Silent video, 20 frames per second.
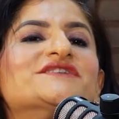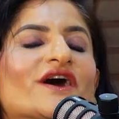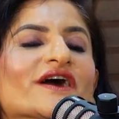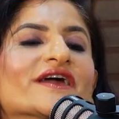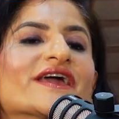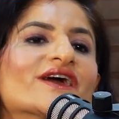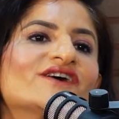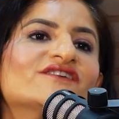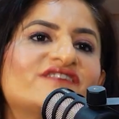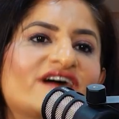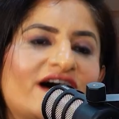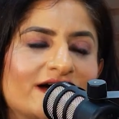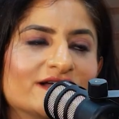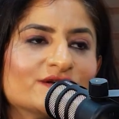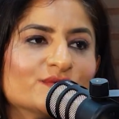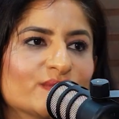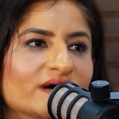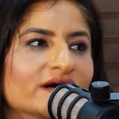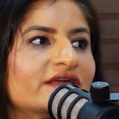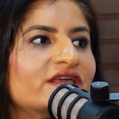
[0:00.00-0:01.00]
talking of
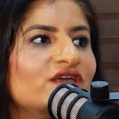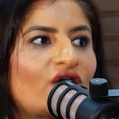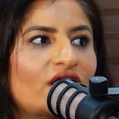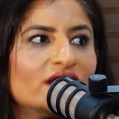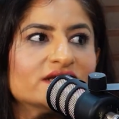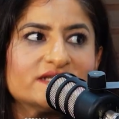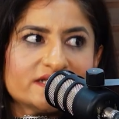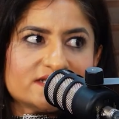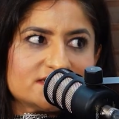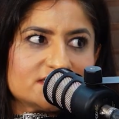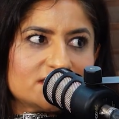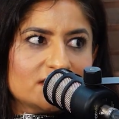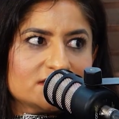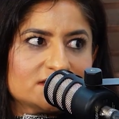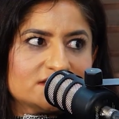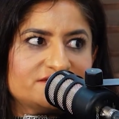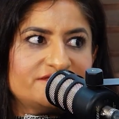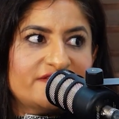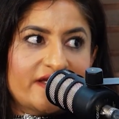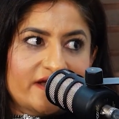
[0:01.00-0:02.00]
hard work, your day
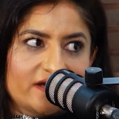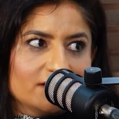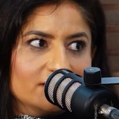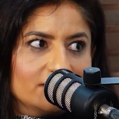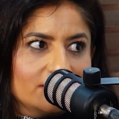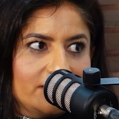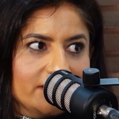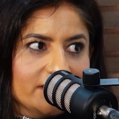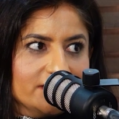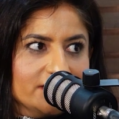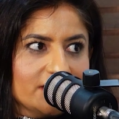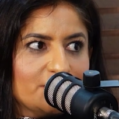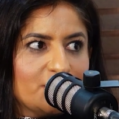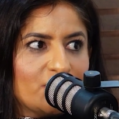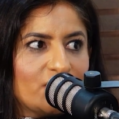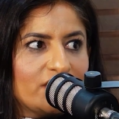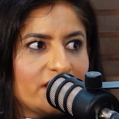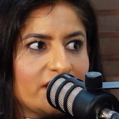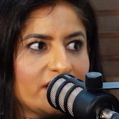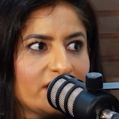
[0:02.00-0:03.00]
starts very early in the
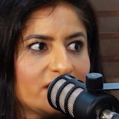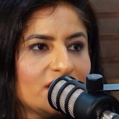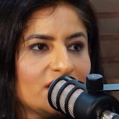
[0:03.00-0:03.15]
morning.